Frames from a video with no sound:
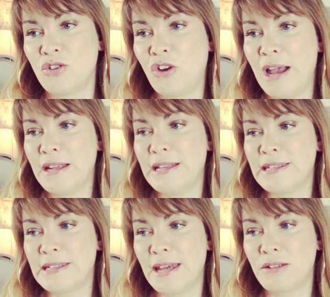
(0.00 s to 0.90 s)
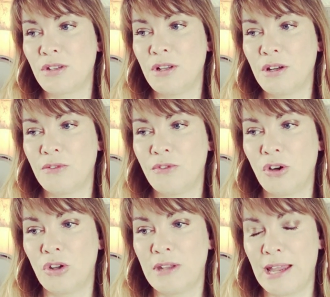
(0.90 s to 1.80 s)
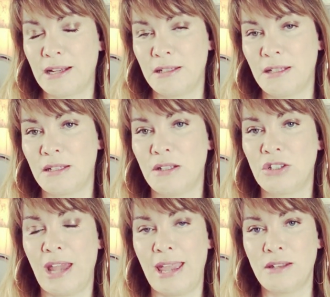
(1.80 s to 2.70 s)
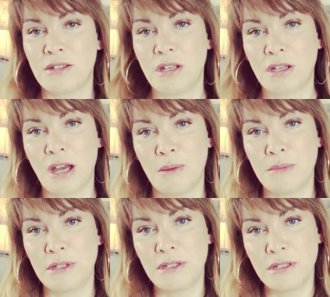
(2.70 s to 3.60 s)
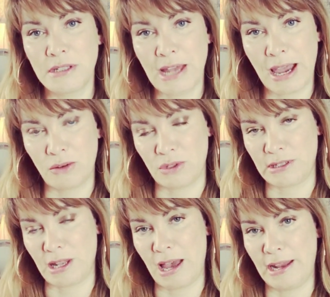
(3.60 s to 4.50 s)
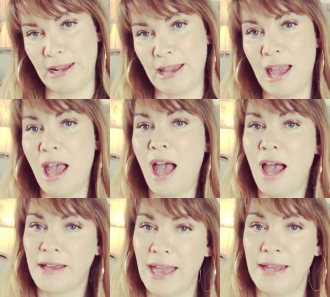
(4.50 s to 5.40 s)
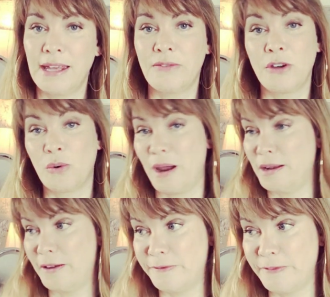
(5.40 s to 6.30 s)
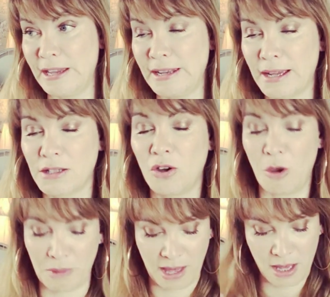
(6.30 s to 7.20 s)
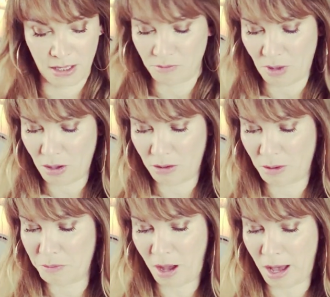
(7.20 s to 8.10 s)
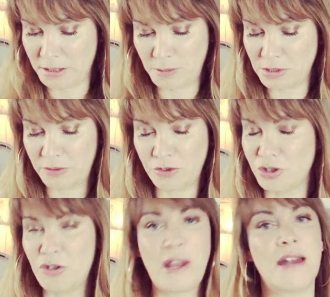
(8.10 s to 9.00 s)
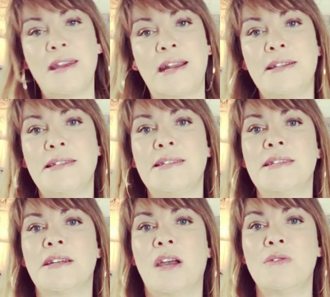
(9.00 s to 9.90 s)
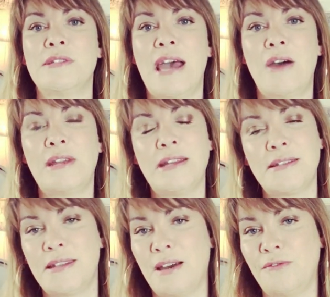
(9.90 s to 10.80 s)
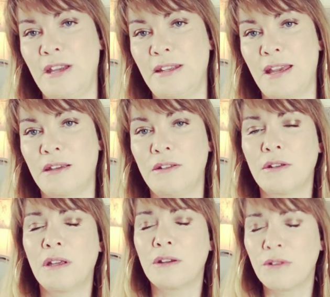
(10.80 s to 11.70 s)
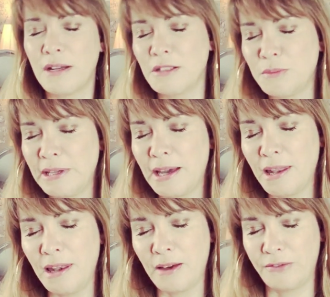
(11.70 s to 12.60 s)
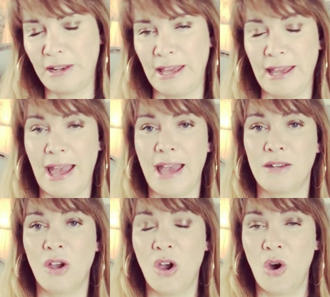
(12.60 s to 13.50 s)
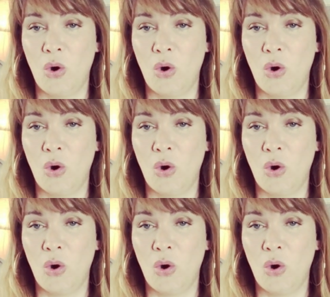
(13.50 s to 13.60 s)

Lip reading: Try instead to look for necklaces and chains that come down slightly. Again, if you're wearing a V-neck top, items of jewellery and necklaces that go down into that V-neck can look incredibly lovely. And